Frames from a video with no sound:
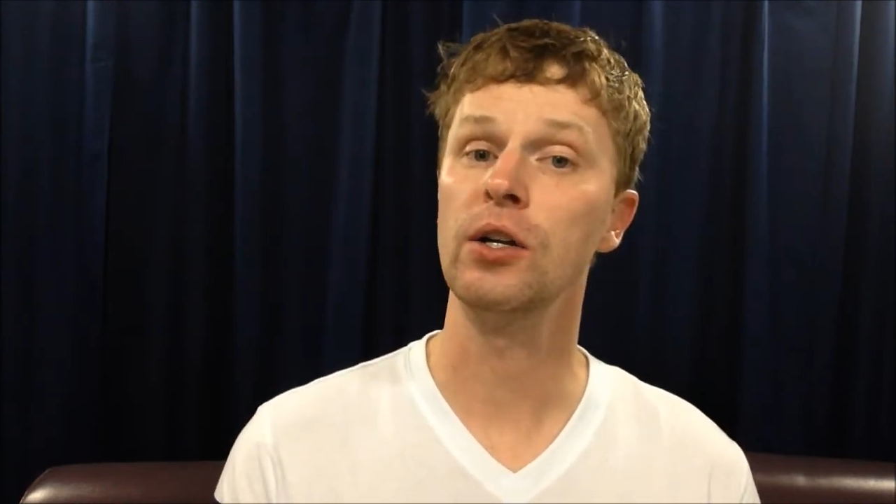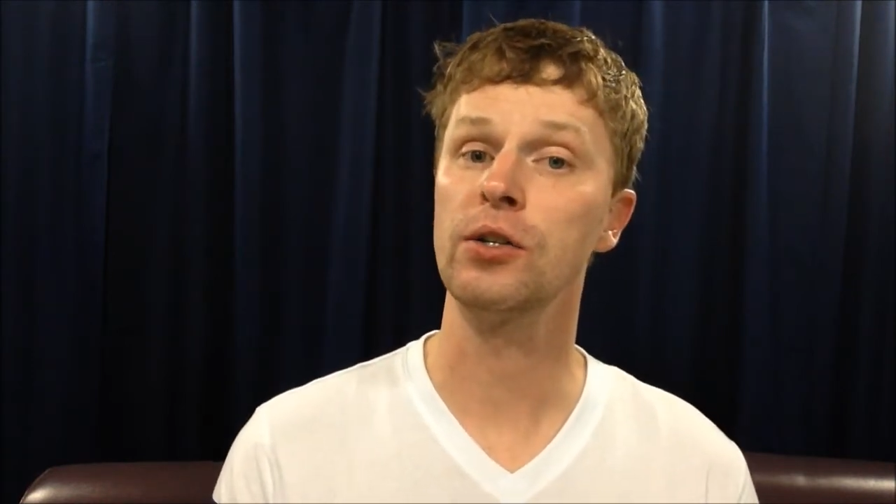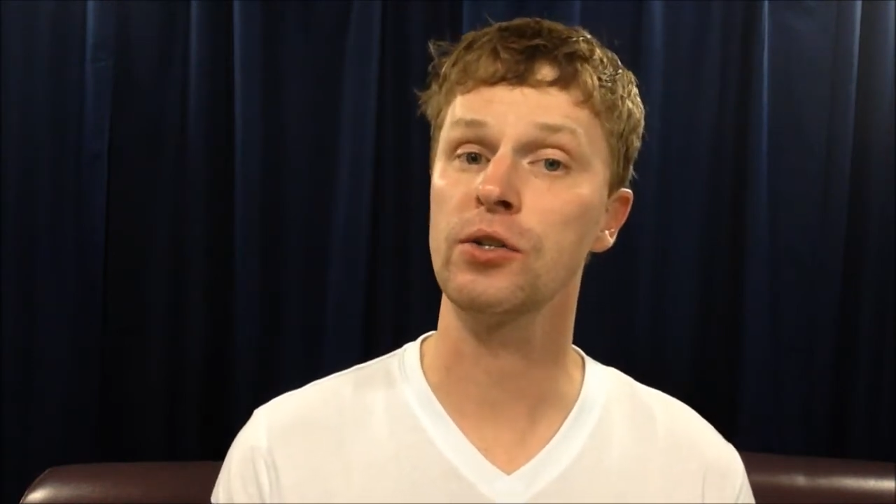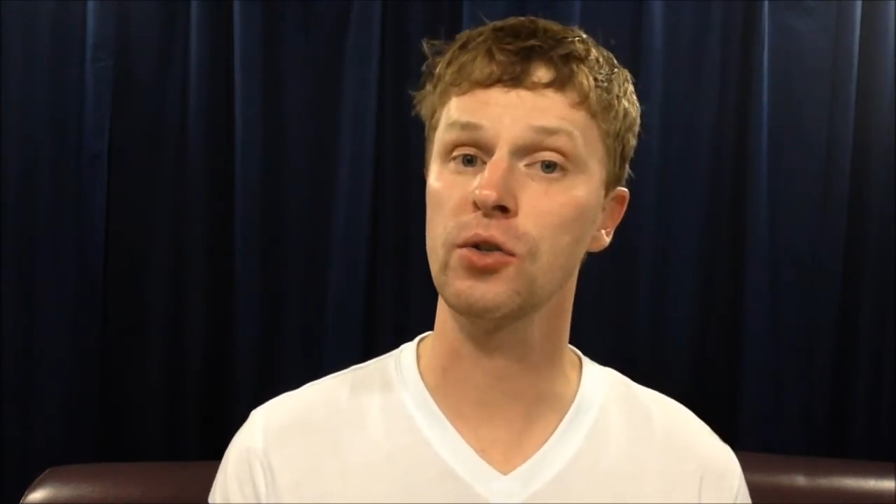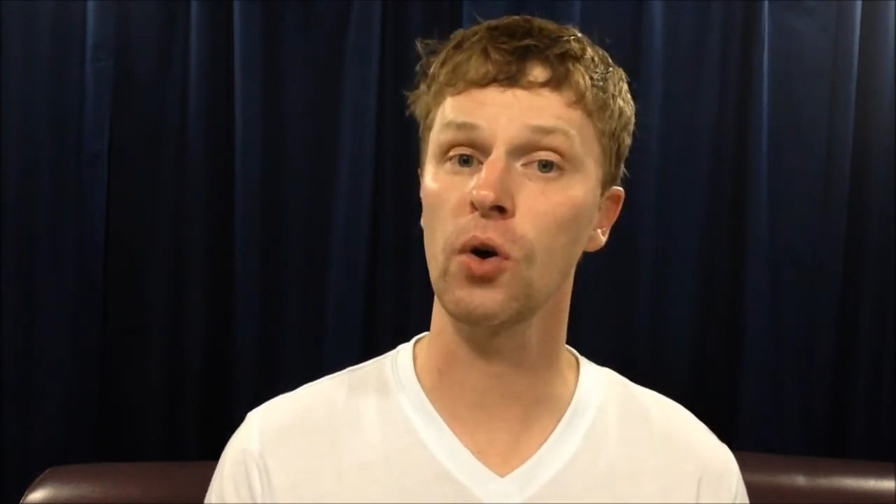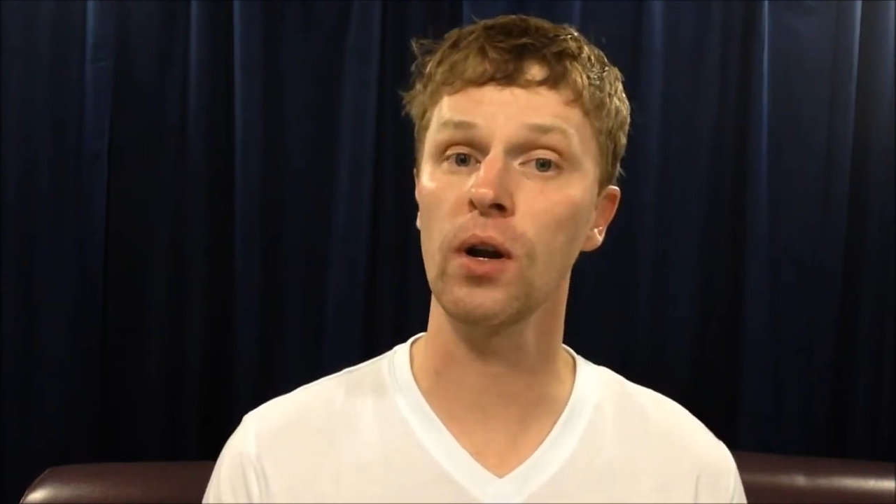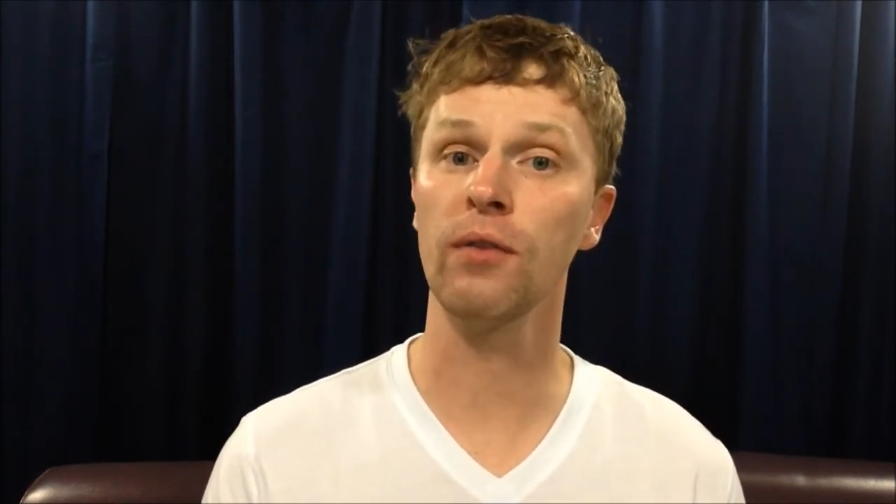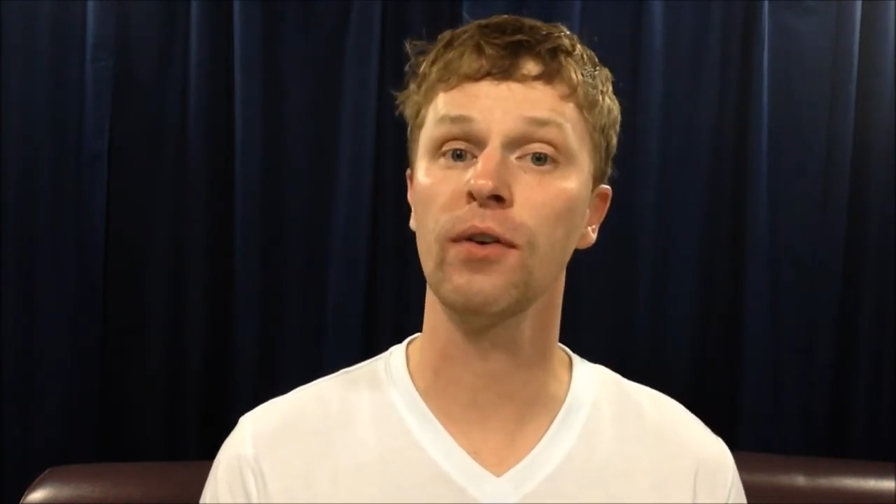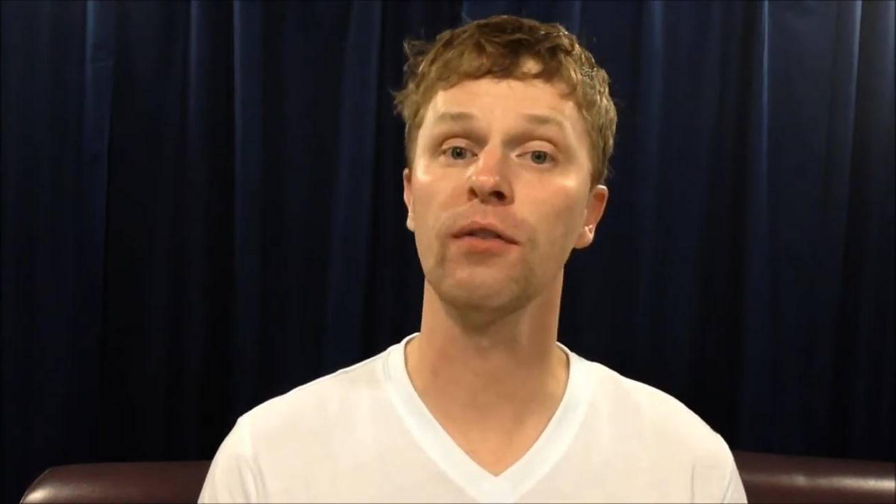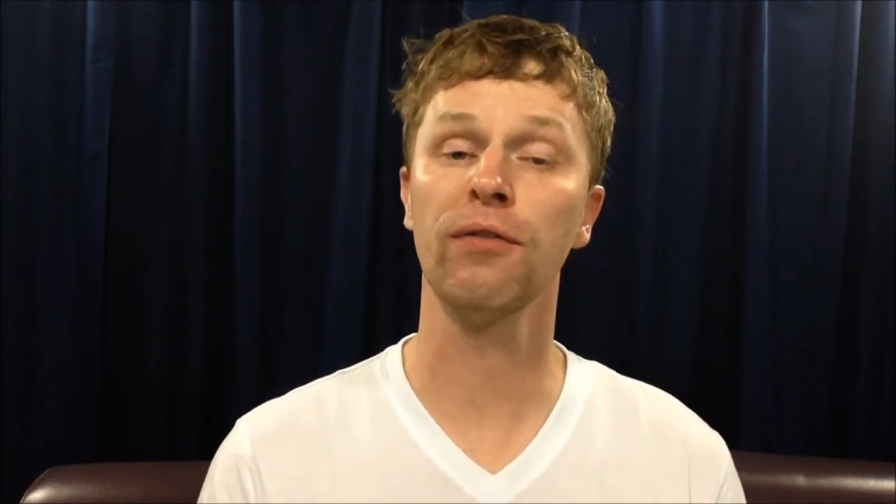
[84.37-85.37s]
to sort
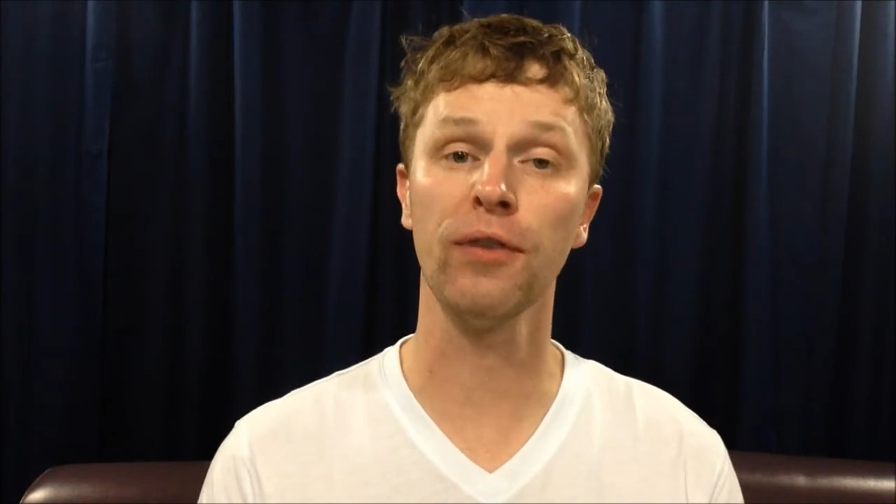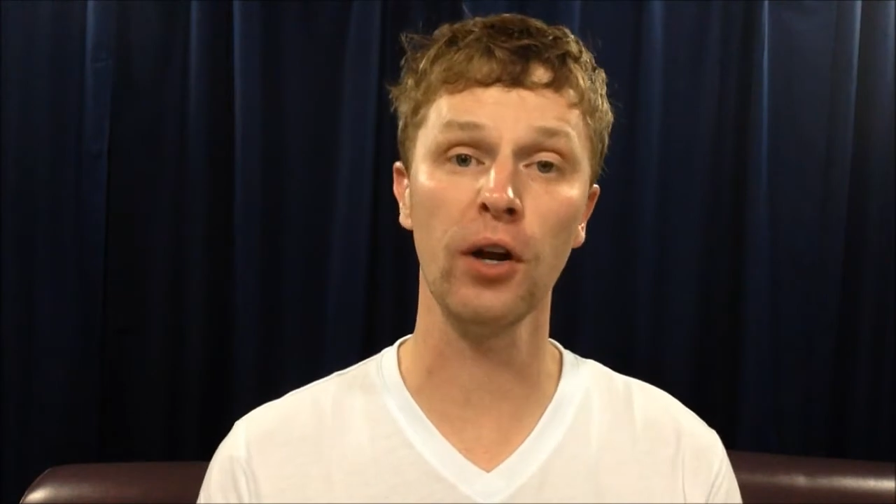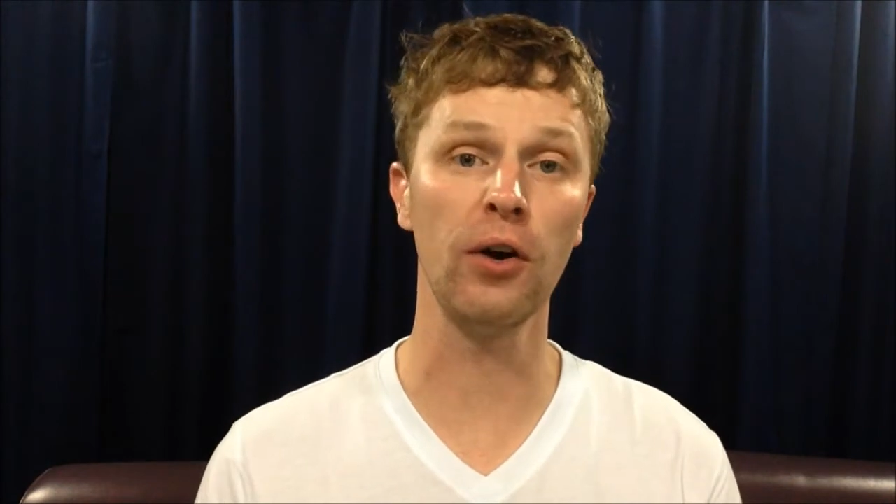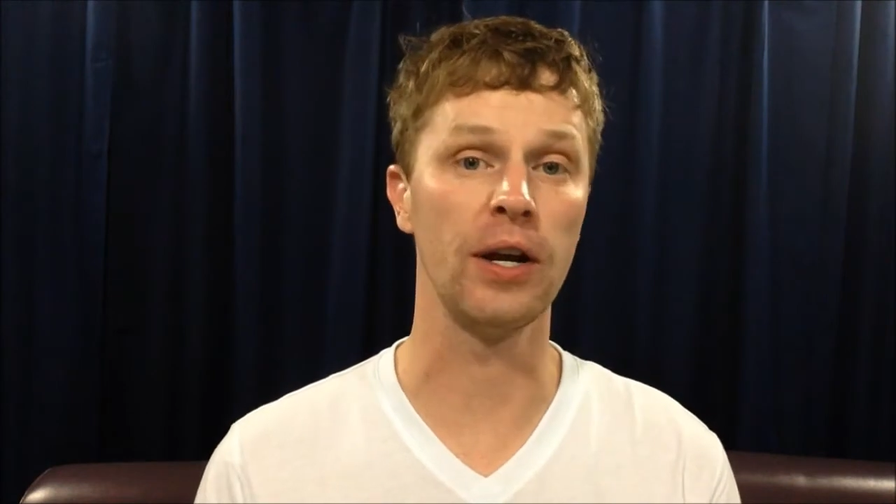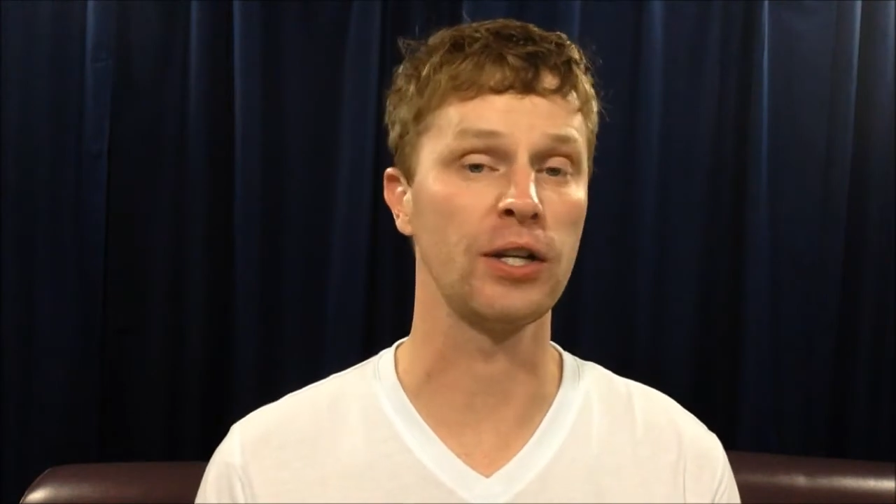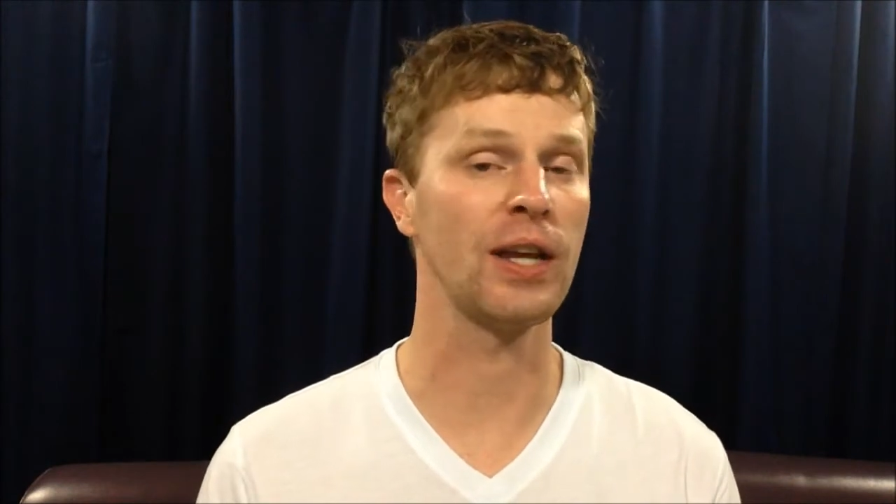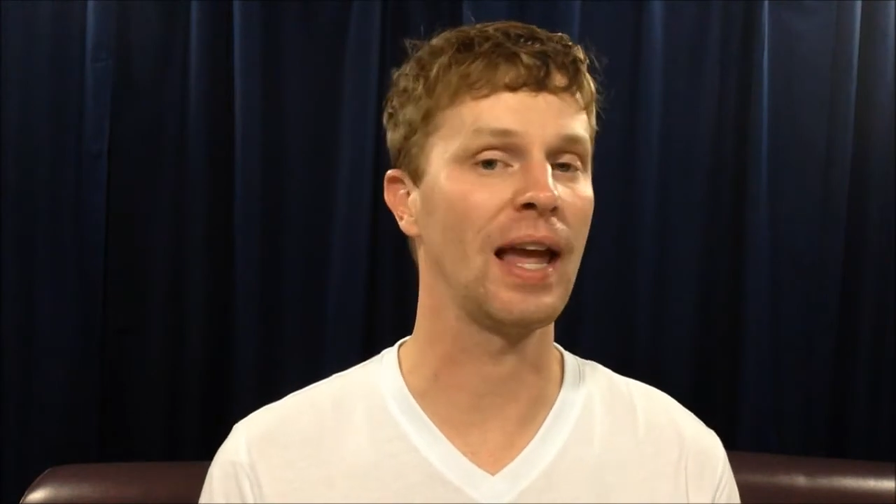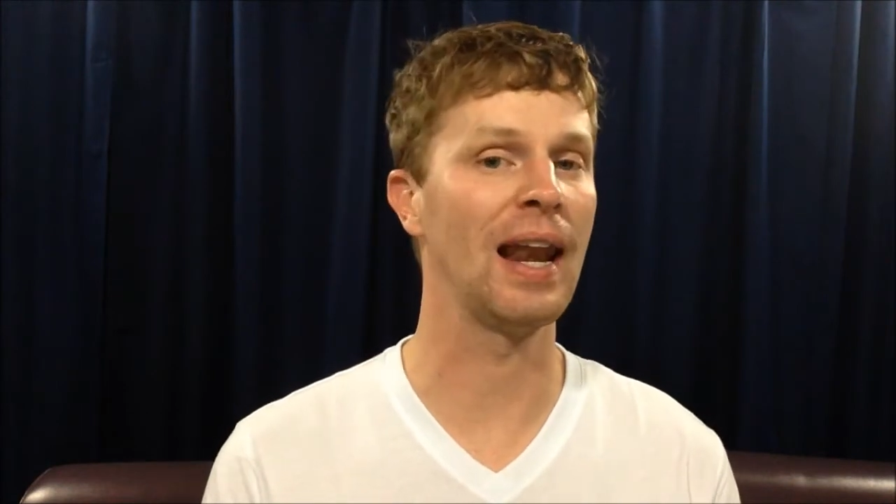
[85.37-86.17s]
of flourish.